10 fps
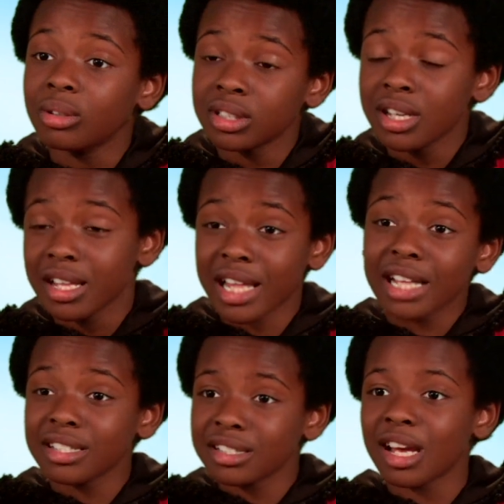else.
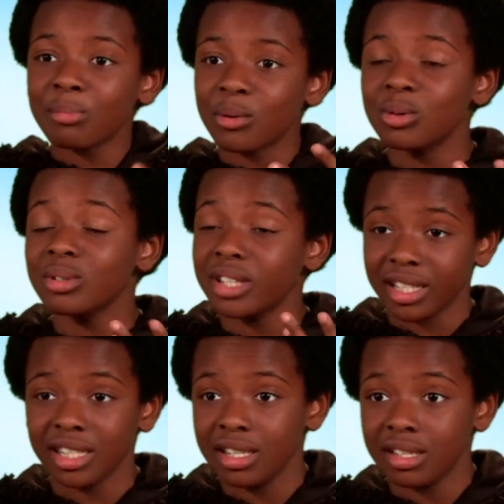That's the type of cool that
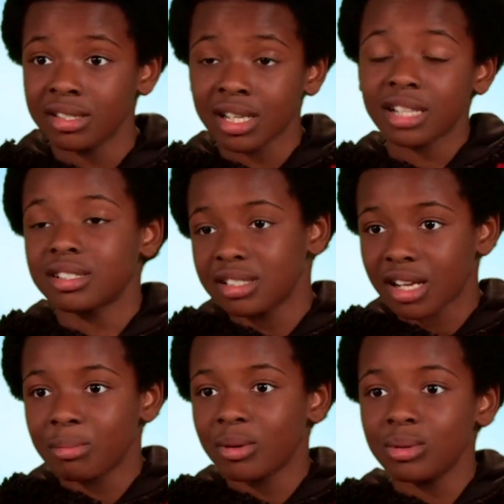he is, and that's the
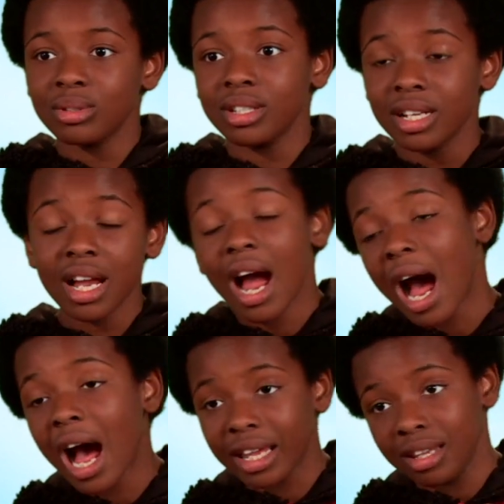type of cool that
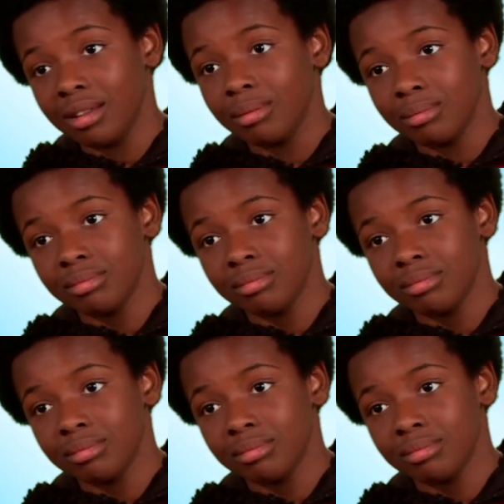I am.